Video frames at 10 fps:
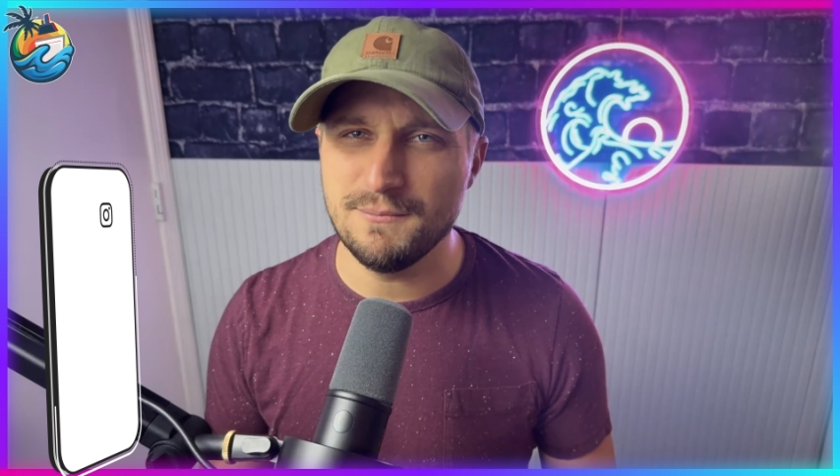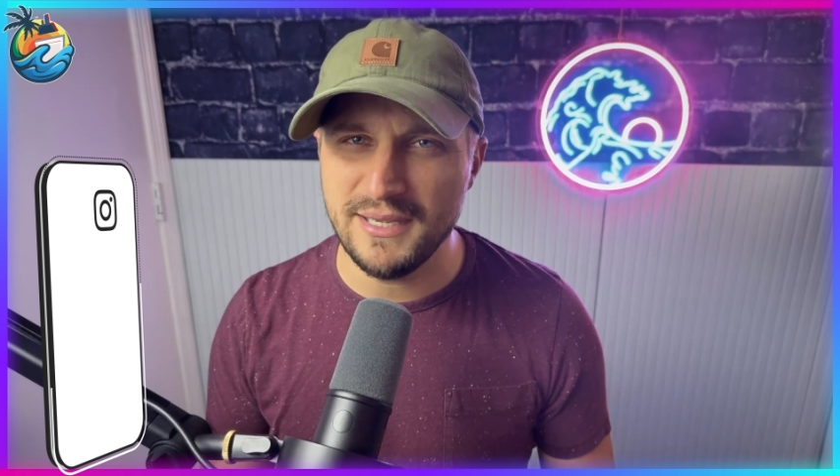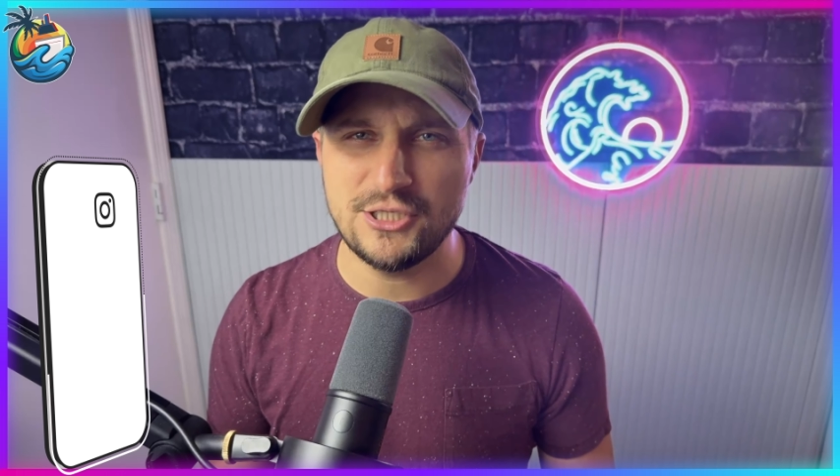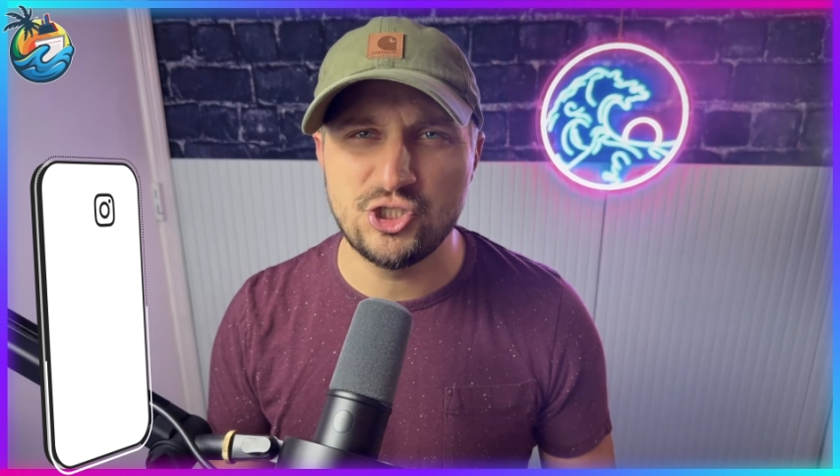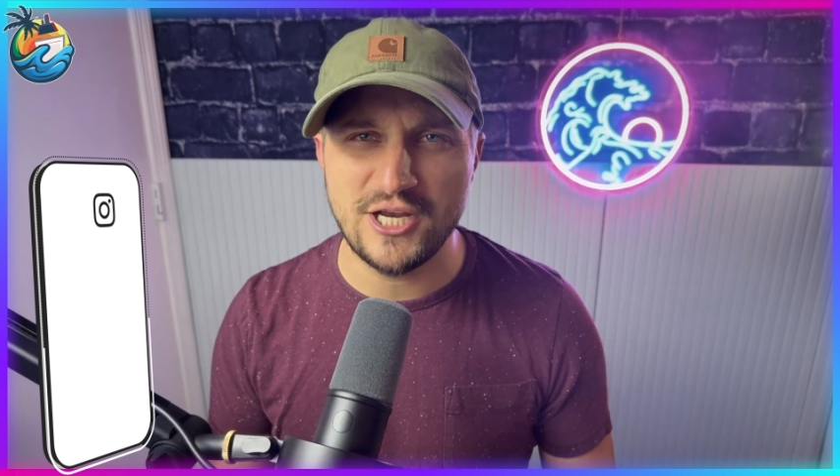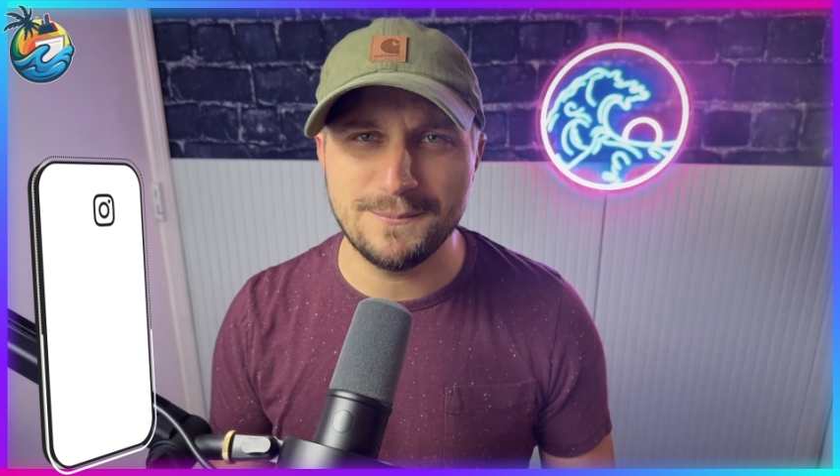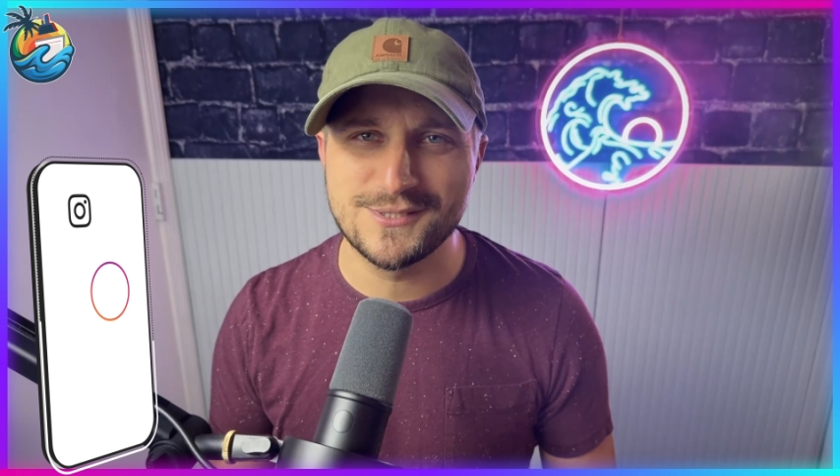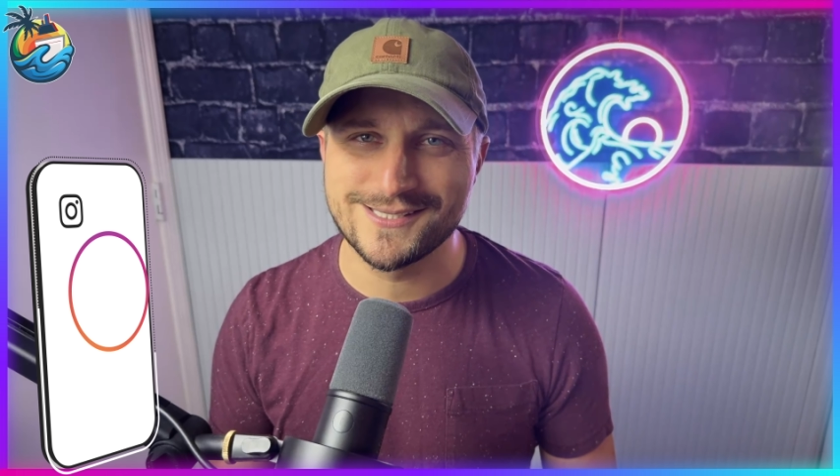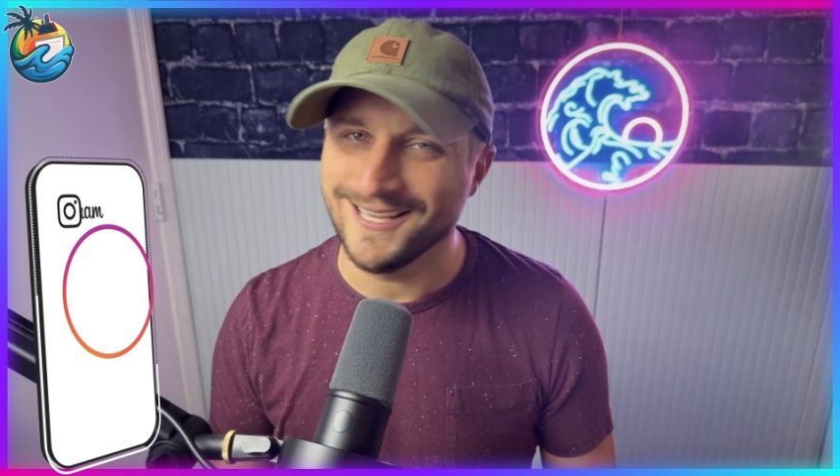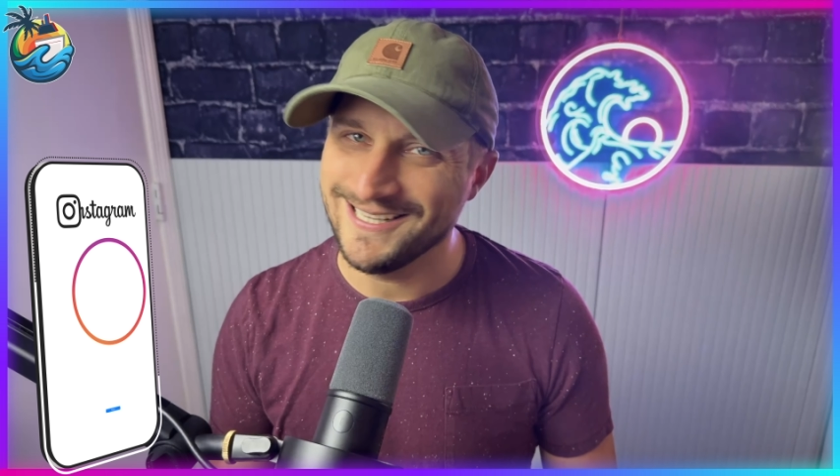
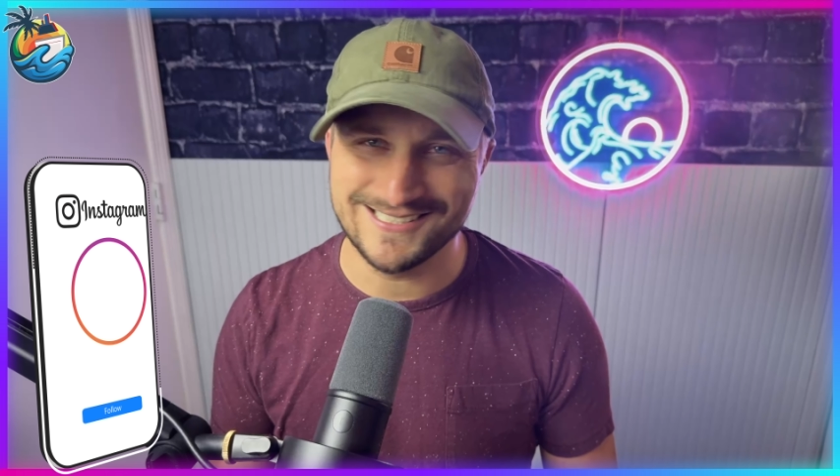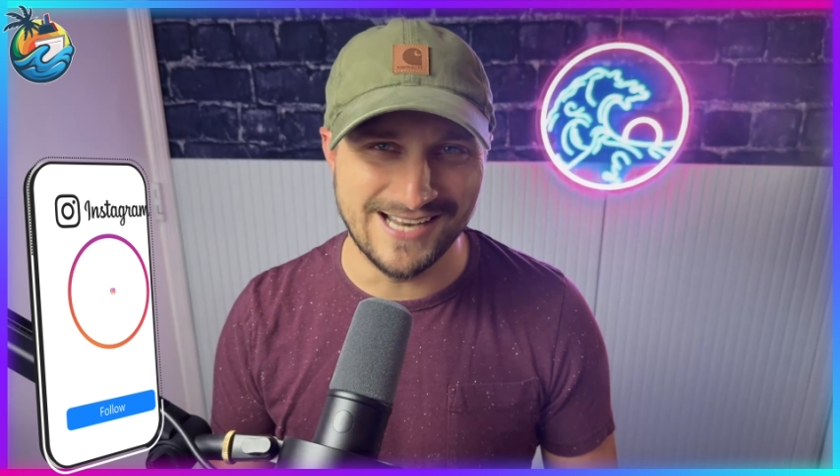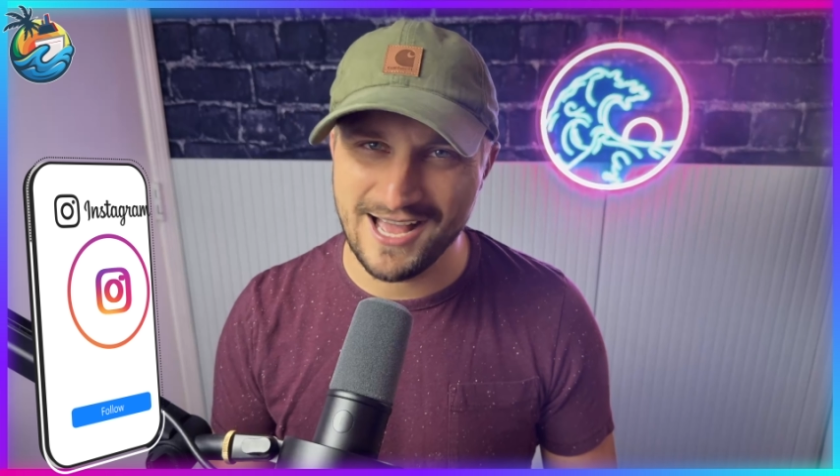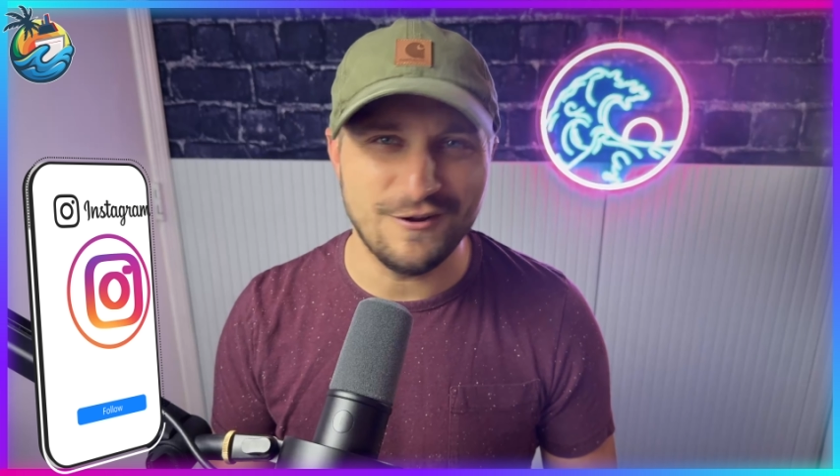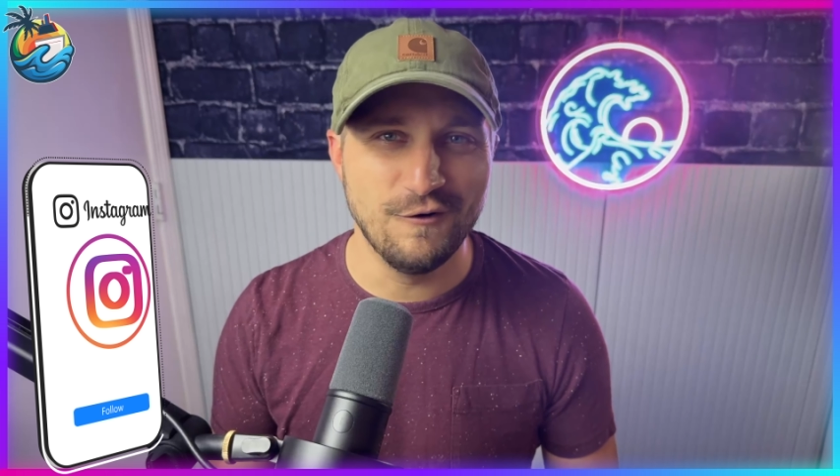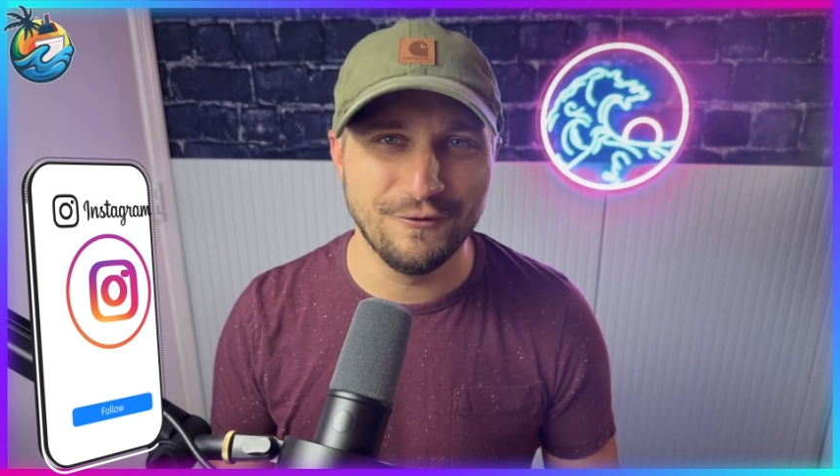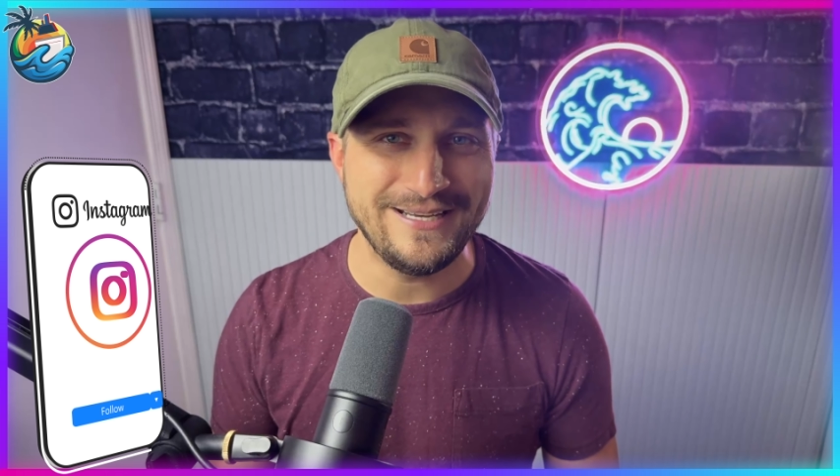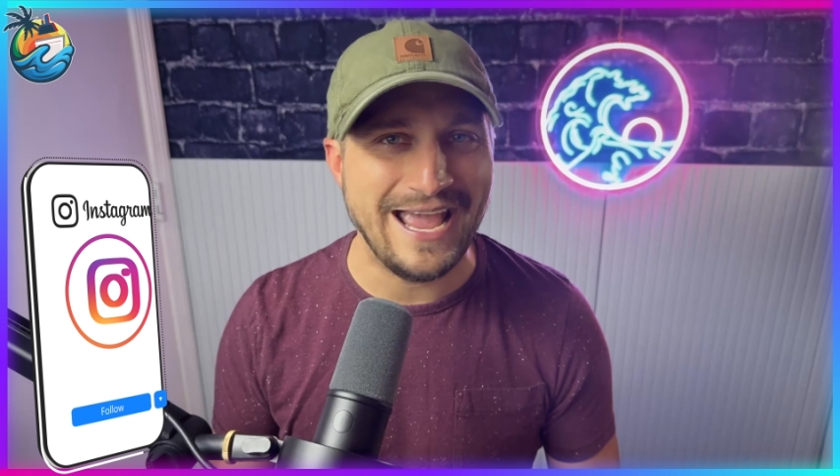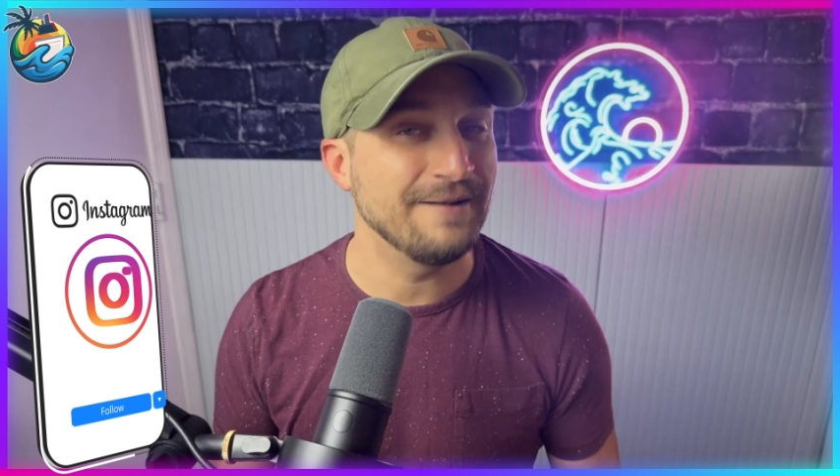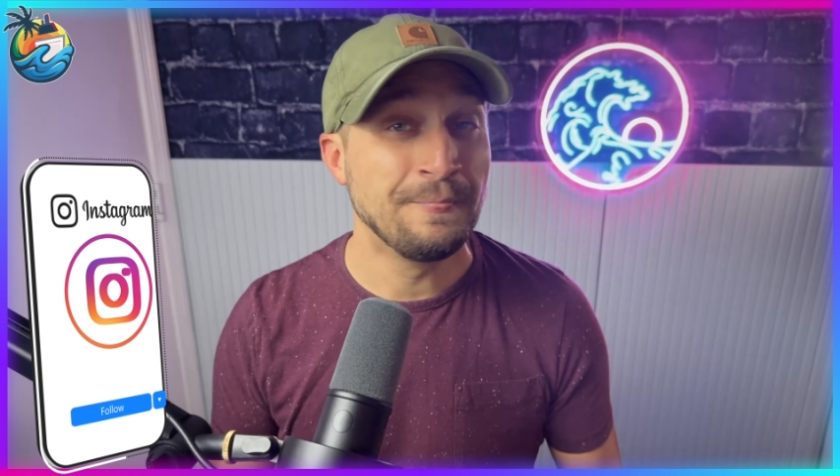Midships, it's not over
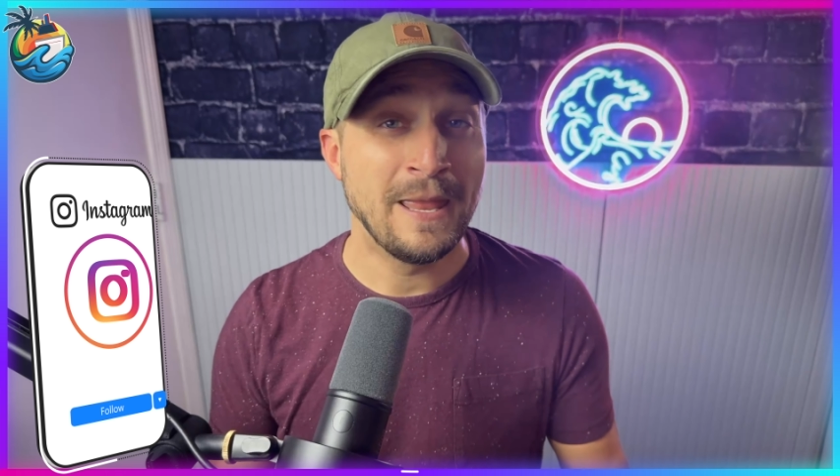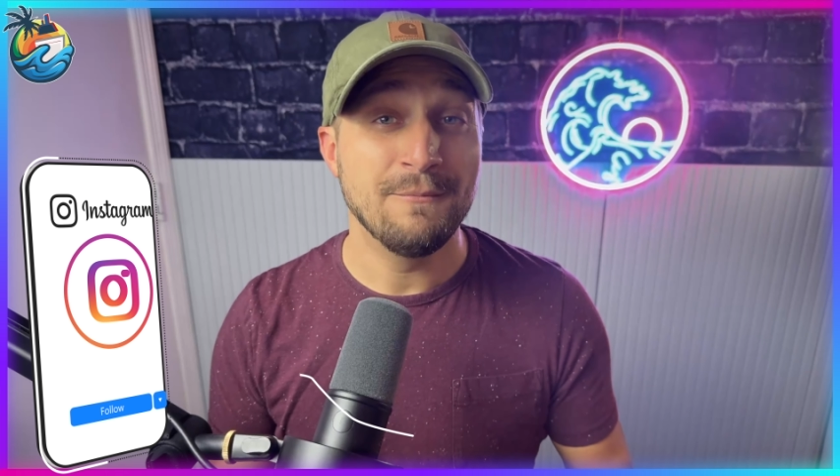yet,